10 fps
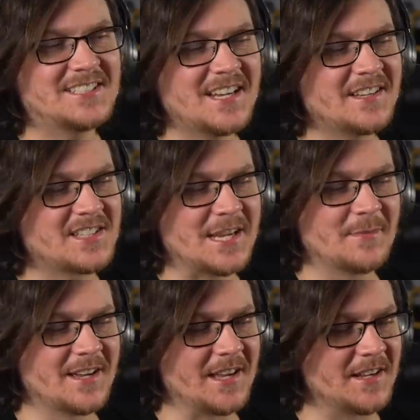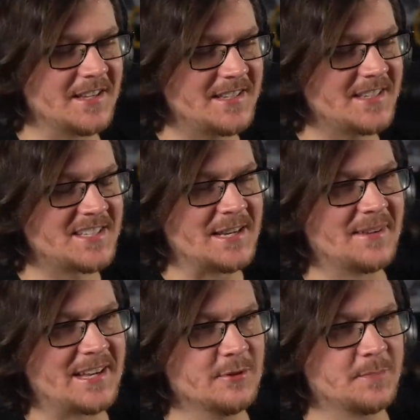It did seem
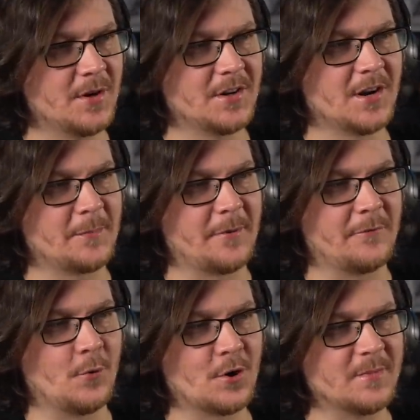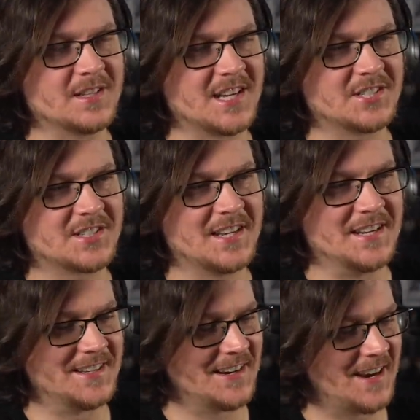like he was putting on a performance. I
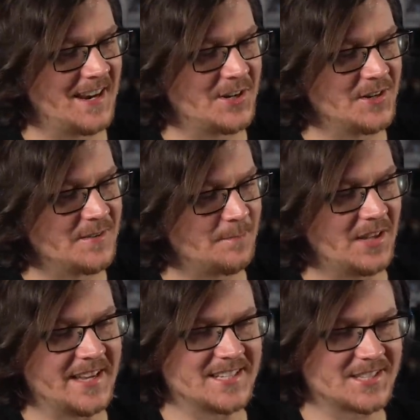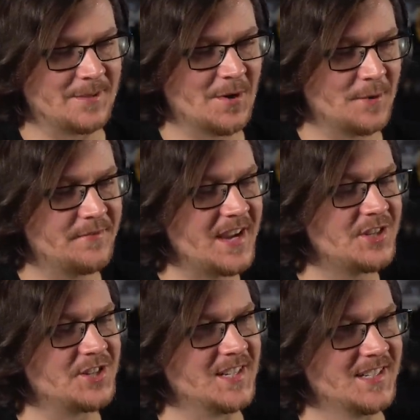couldn't place the
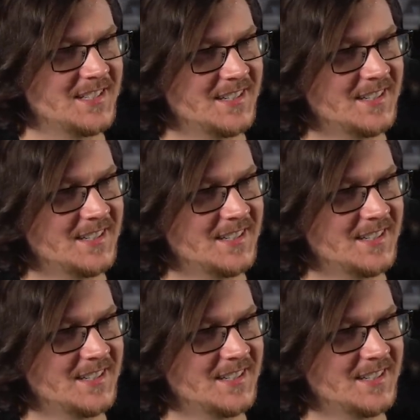motivation.